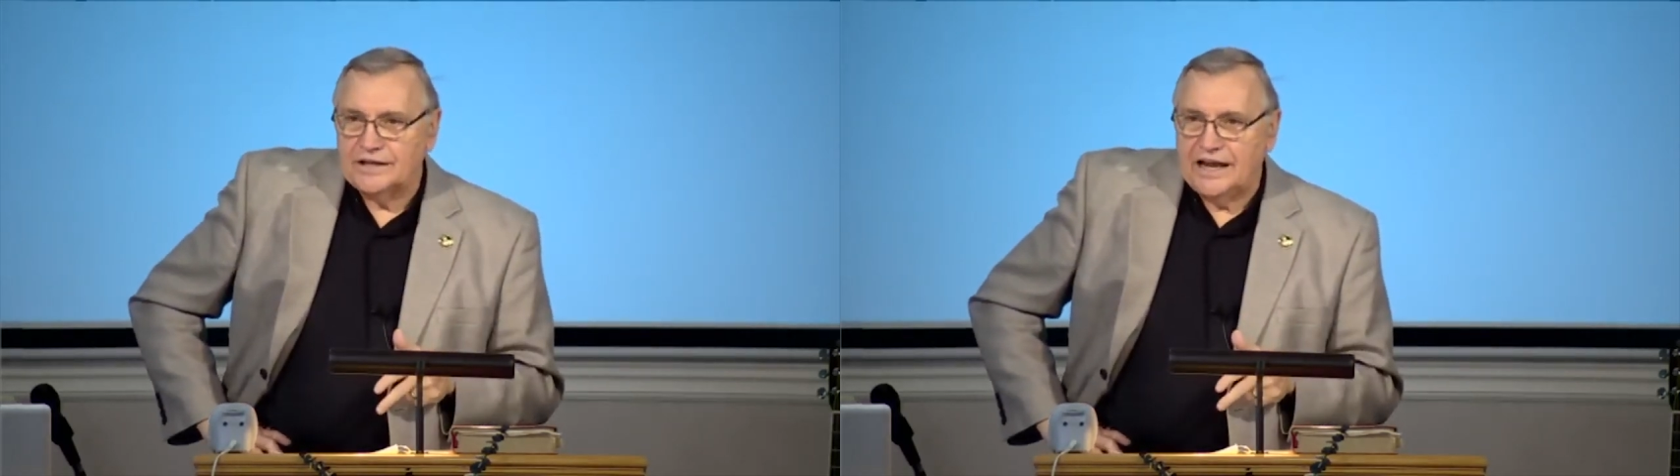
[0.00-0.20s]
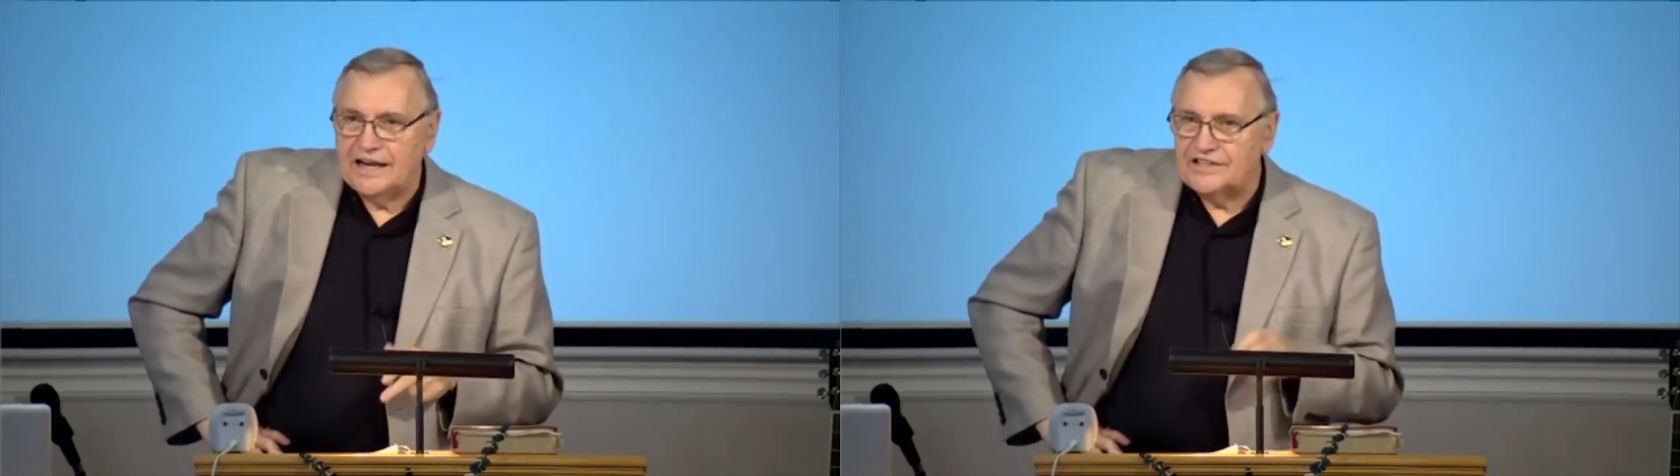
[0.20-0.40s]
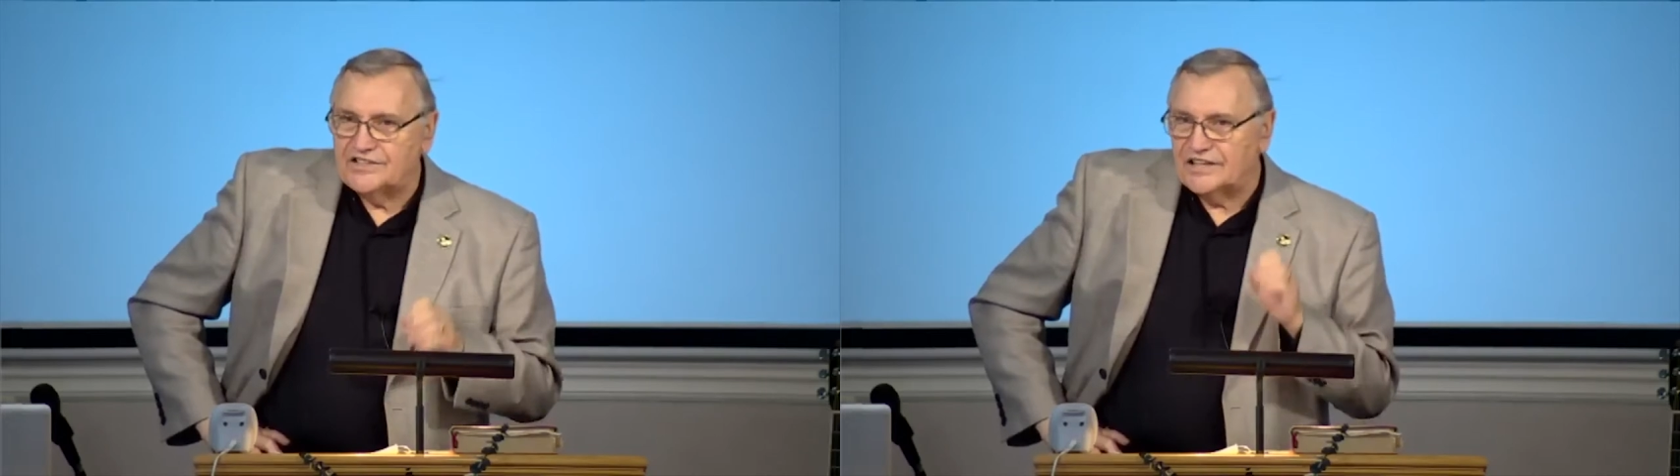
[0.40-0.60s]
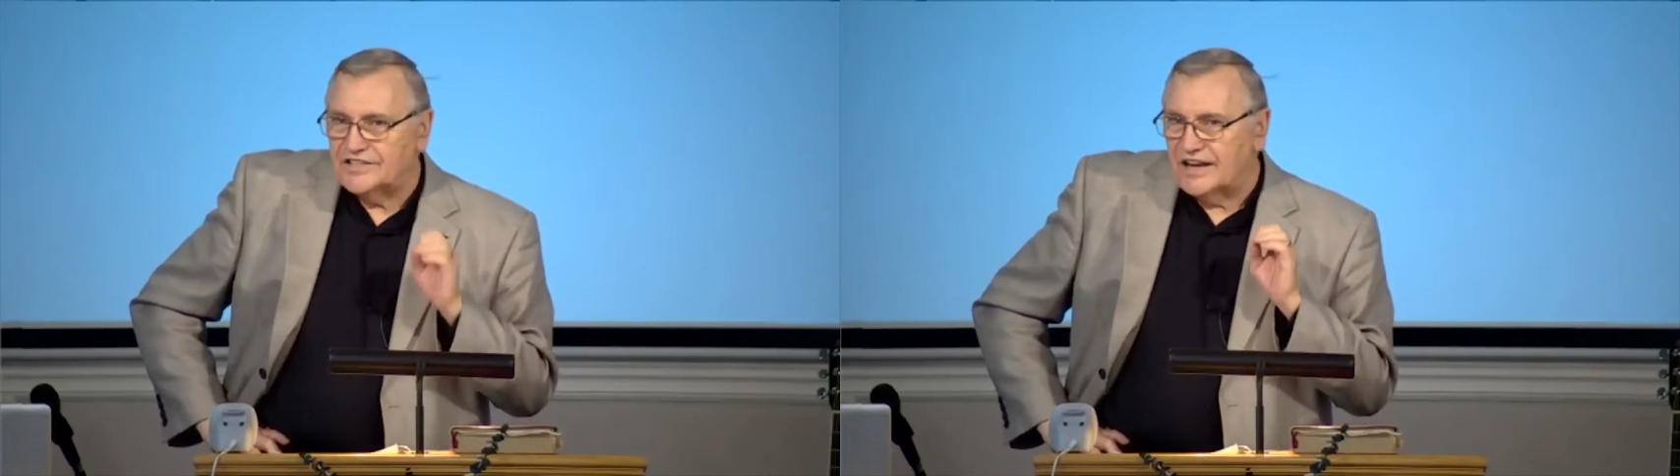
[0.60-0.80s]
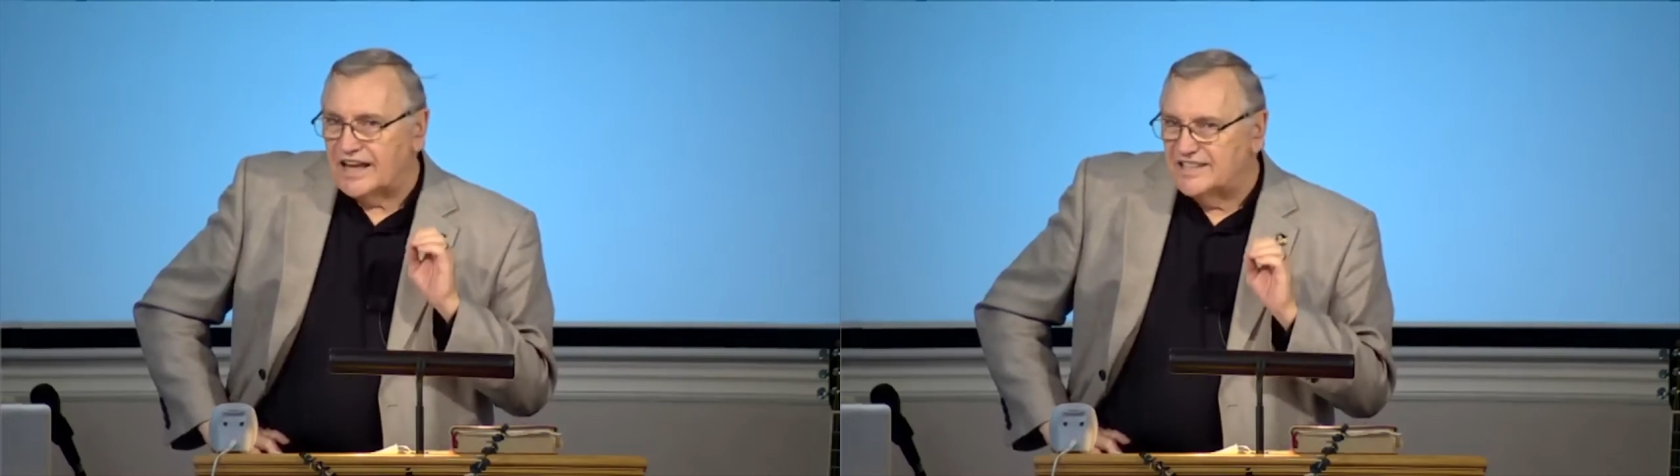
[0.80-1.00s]
and he says
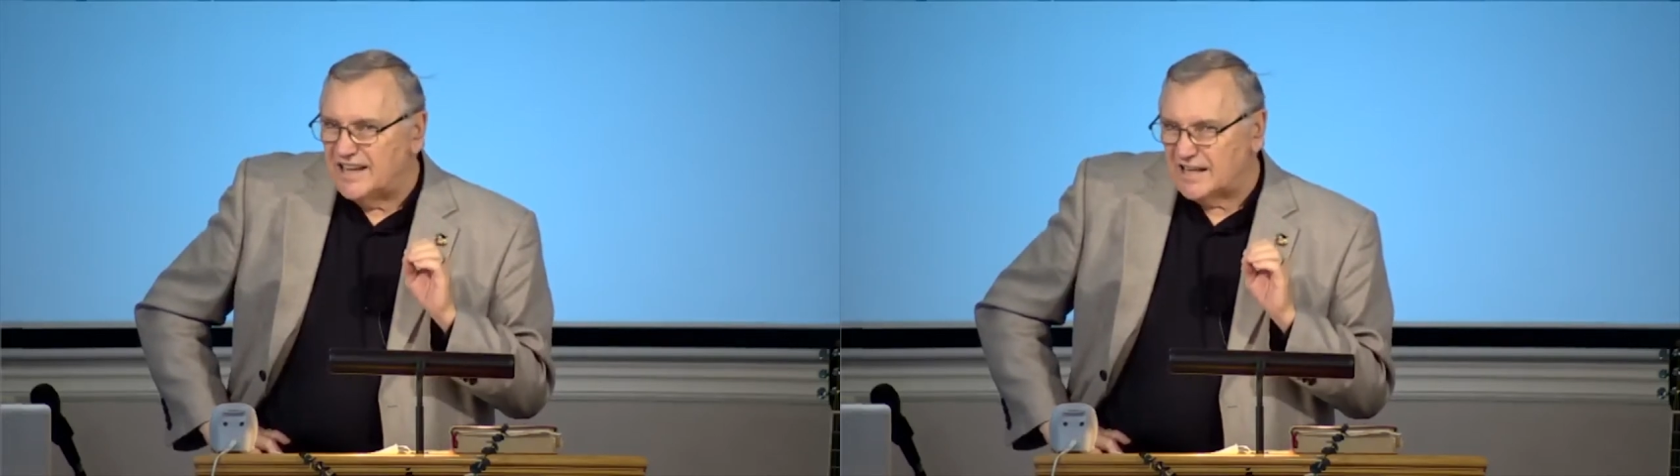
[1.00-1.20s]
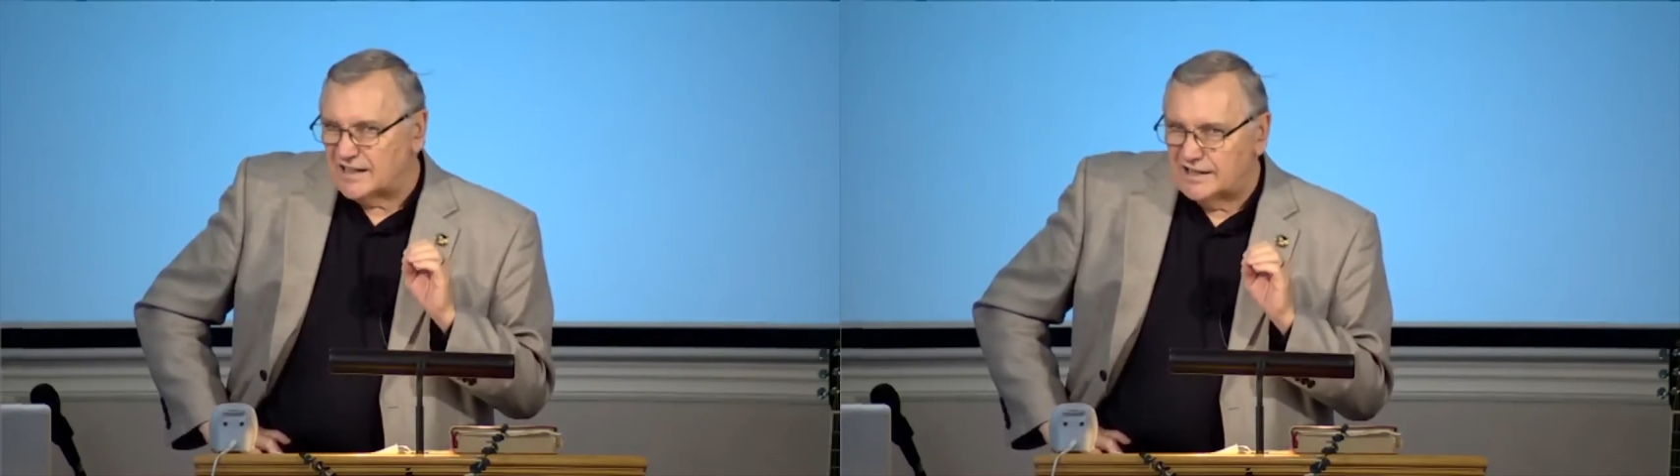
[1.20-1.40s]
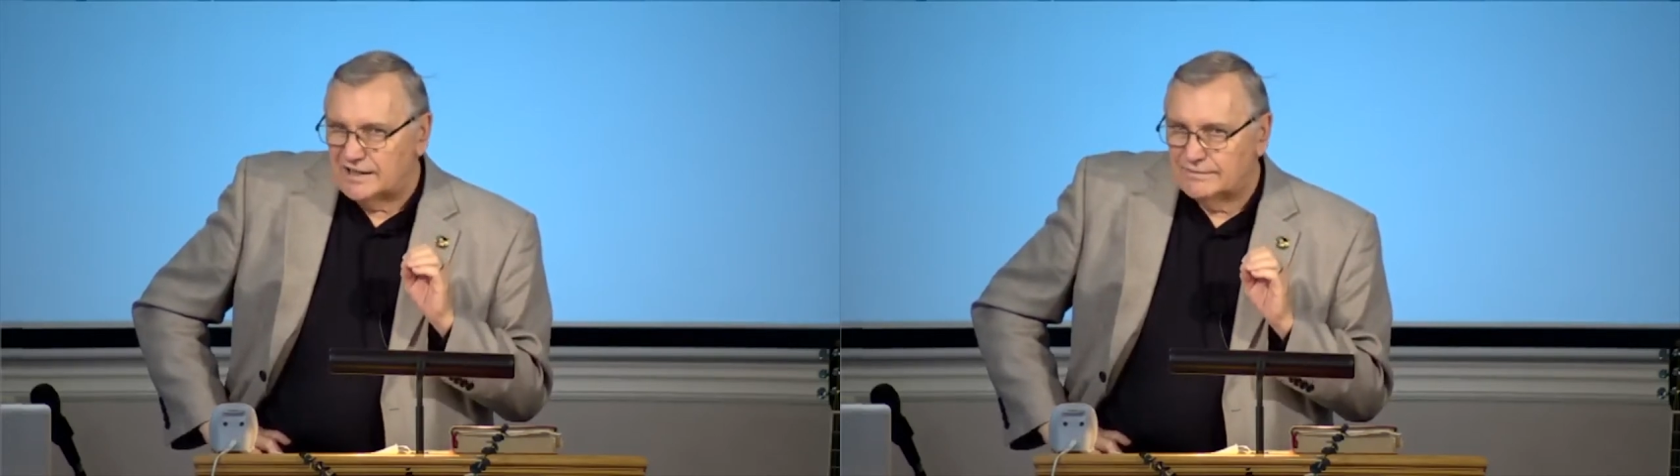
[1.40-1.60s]
it identically.